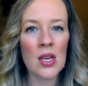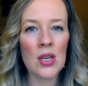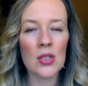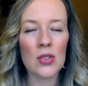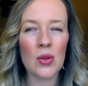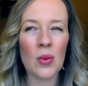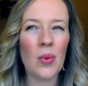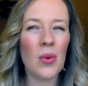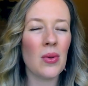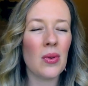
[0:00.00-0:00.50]

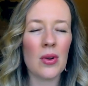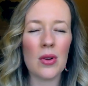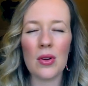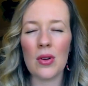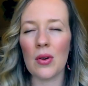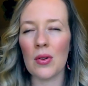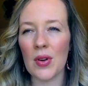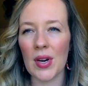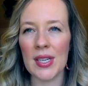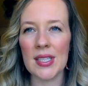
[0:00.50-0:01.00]
So I won't
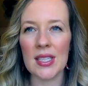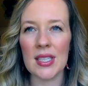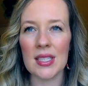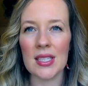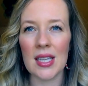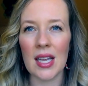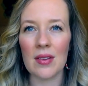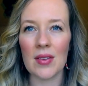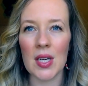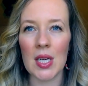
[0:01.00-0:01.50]
go crazy
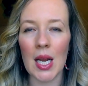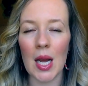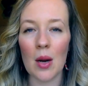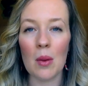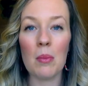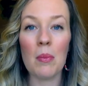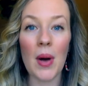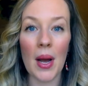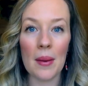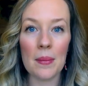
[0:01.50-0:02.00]
into that right
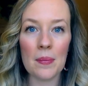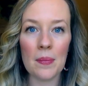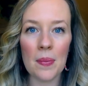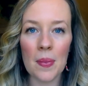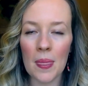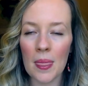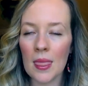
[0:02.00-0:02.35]
now. But